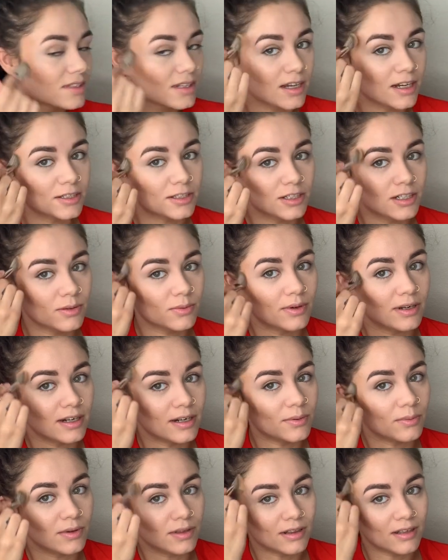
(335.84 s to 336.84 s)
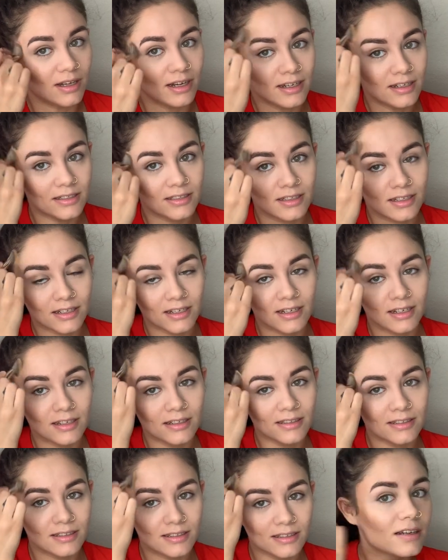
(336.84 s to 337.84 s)
I should have went in with less, I
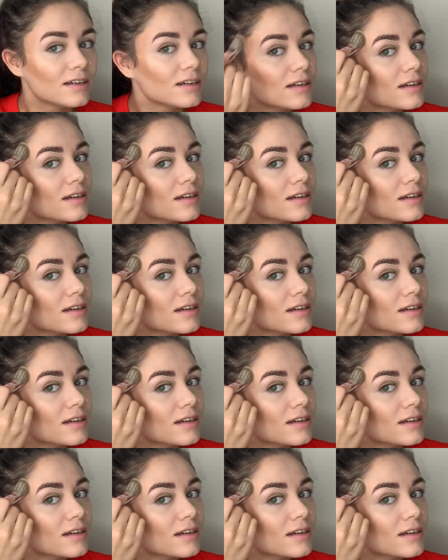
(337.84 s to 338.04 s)
guess.